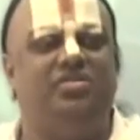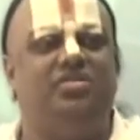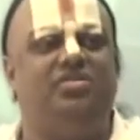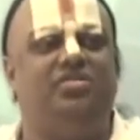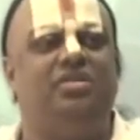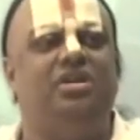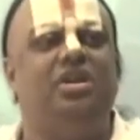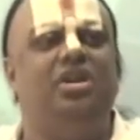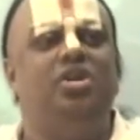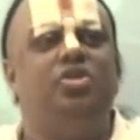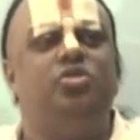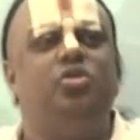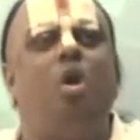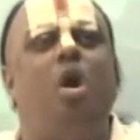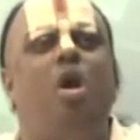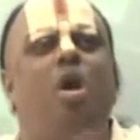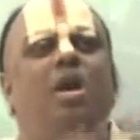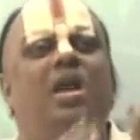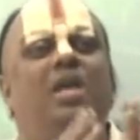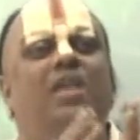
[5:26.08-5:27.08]
sciences.
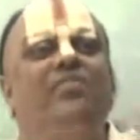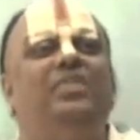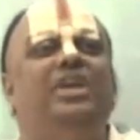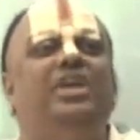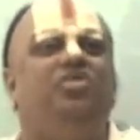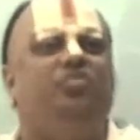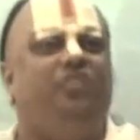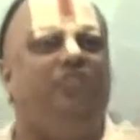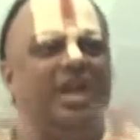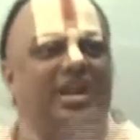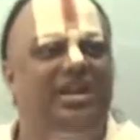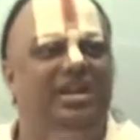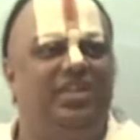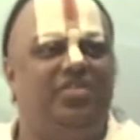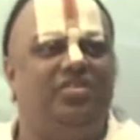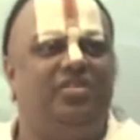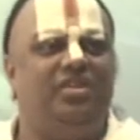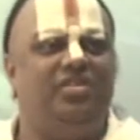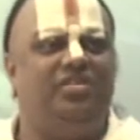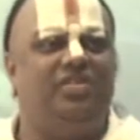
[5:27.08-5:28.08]
So all of these
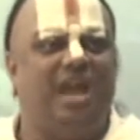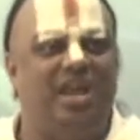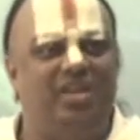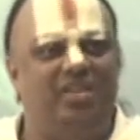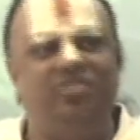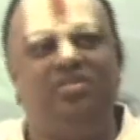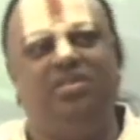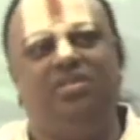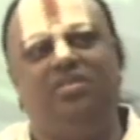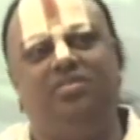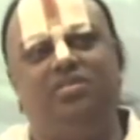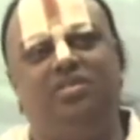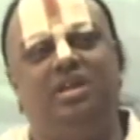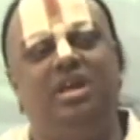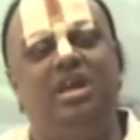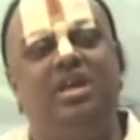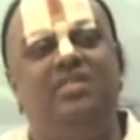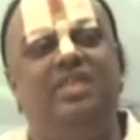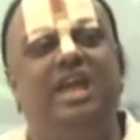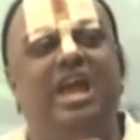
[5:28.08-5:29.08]
various
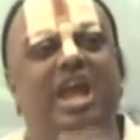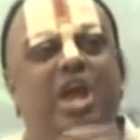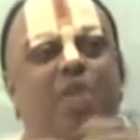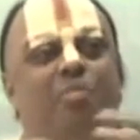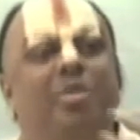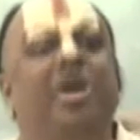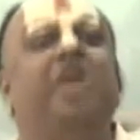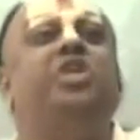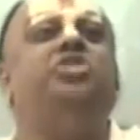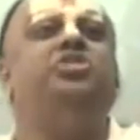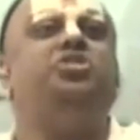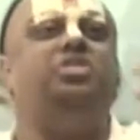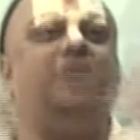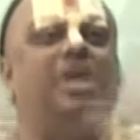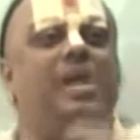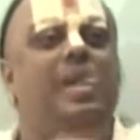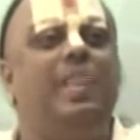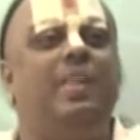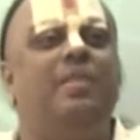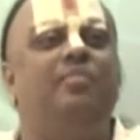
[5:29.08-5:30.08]
sciences, they
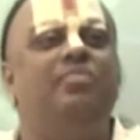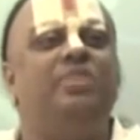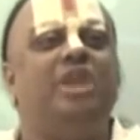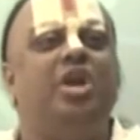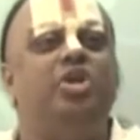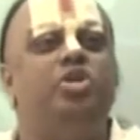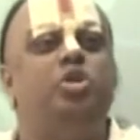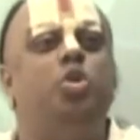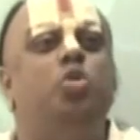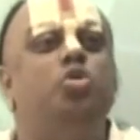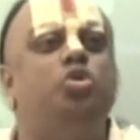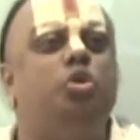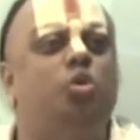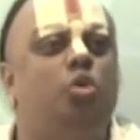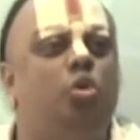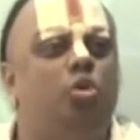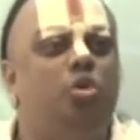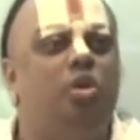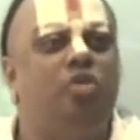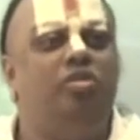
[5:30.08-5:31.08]
emerged
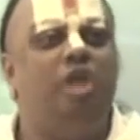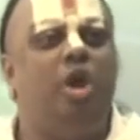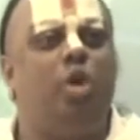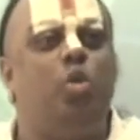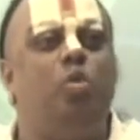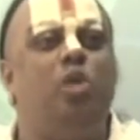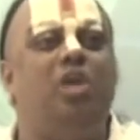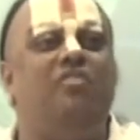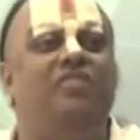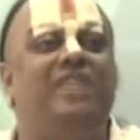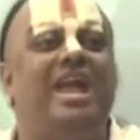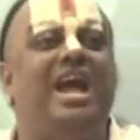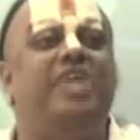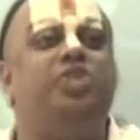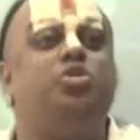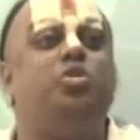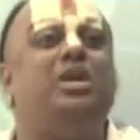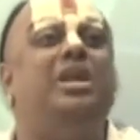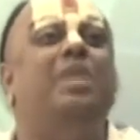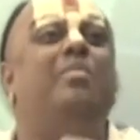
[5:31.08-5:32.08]
due to the rule
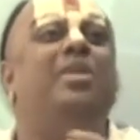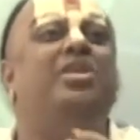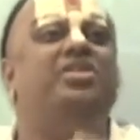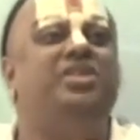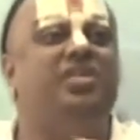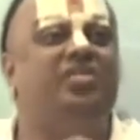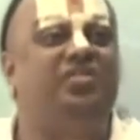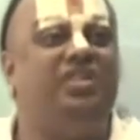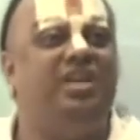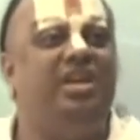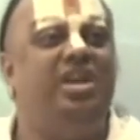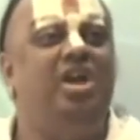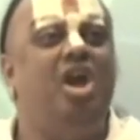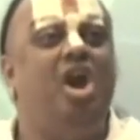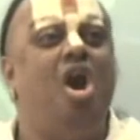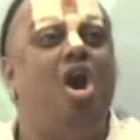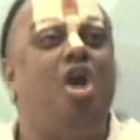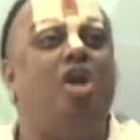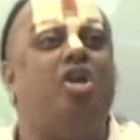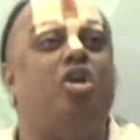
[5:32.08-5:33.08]
of natural
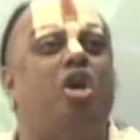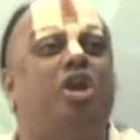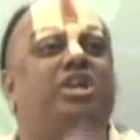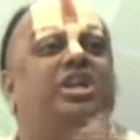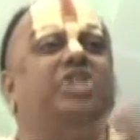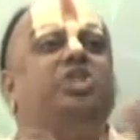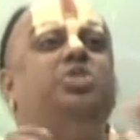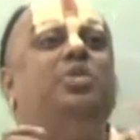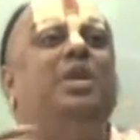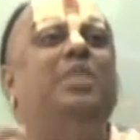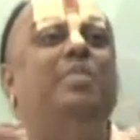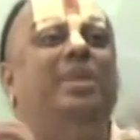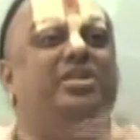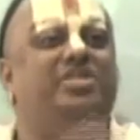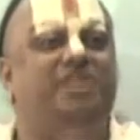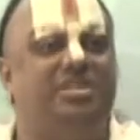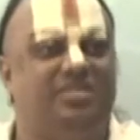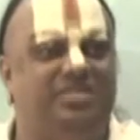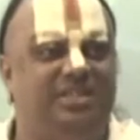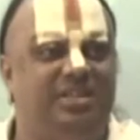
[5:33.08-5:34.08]
emergency or
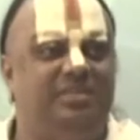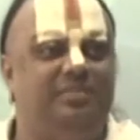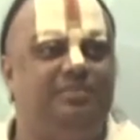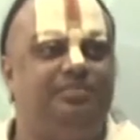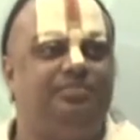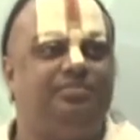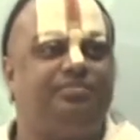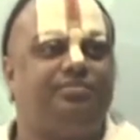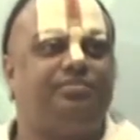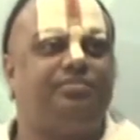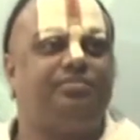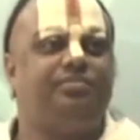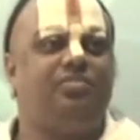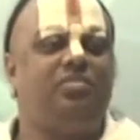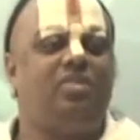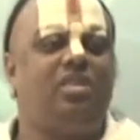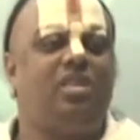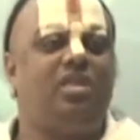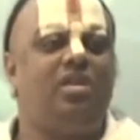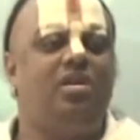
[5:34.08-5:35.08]
contextual emergency.
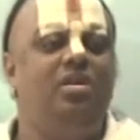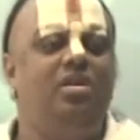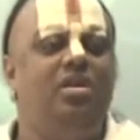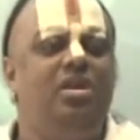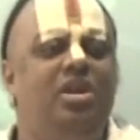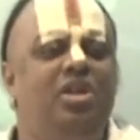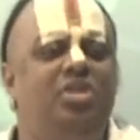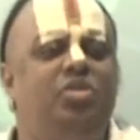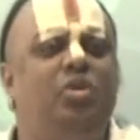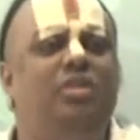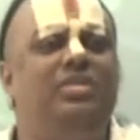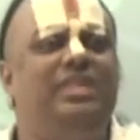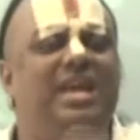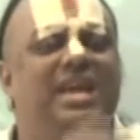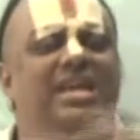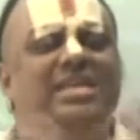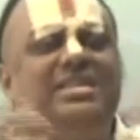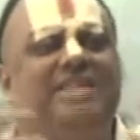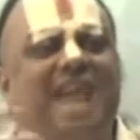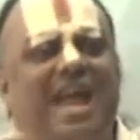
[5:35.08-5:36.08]

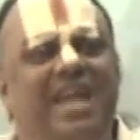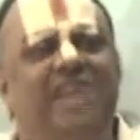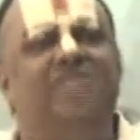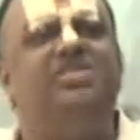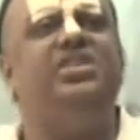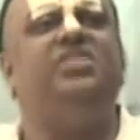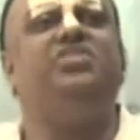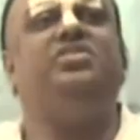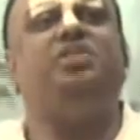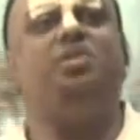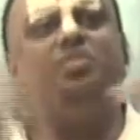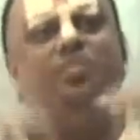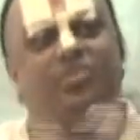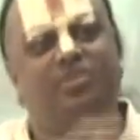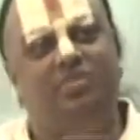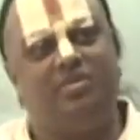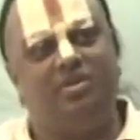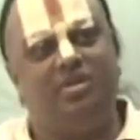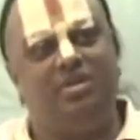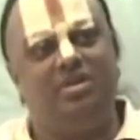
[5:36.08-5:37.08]
So these science
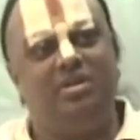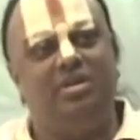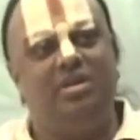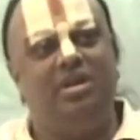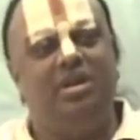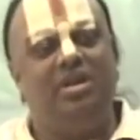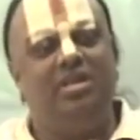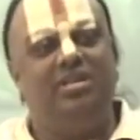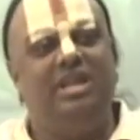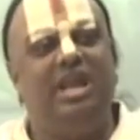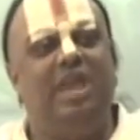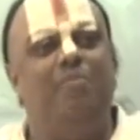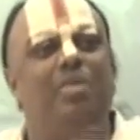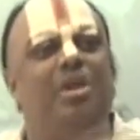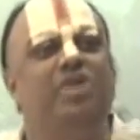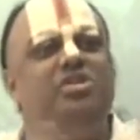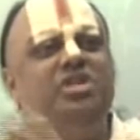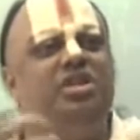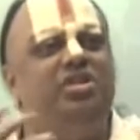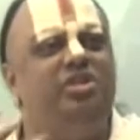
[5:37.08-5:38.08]
systems,
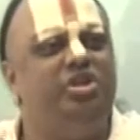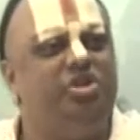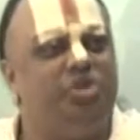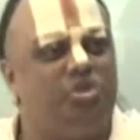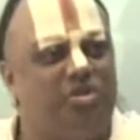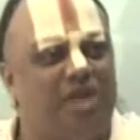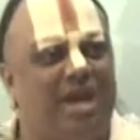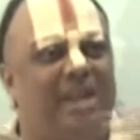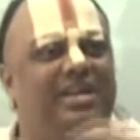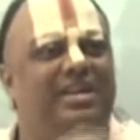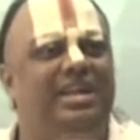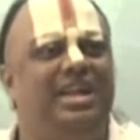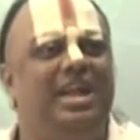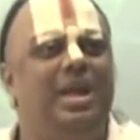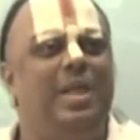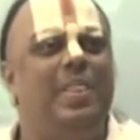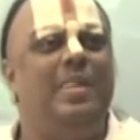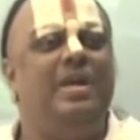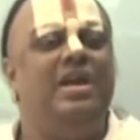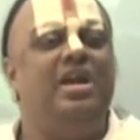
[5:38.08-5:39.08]
they emerged in the
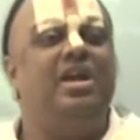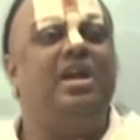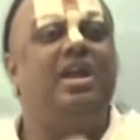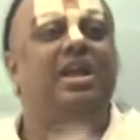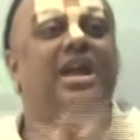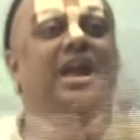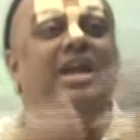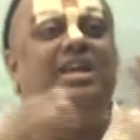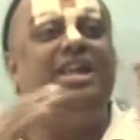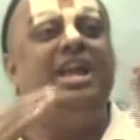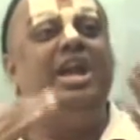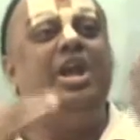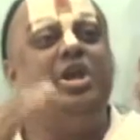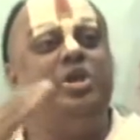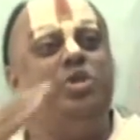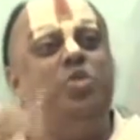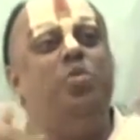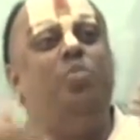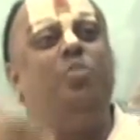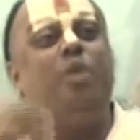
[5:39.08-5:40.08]
society,
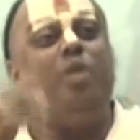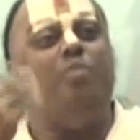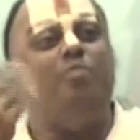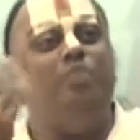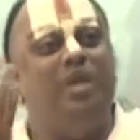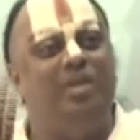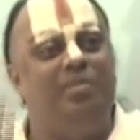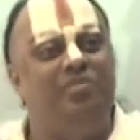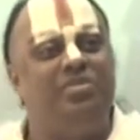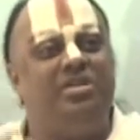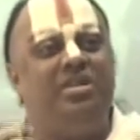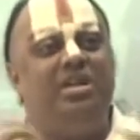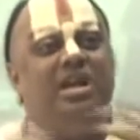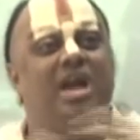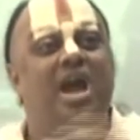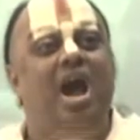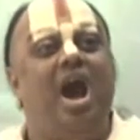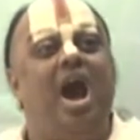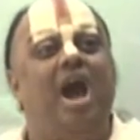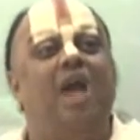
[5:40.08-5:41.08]
creating new
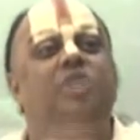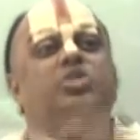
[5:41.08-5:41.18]
problems,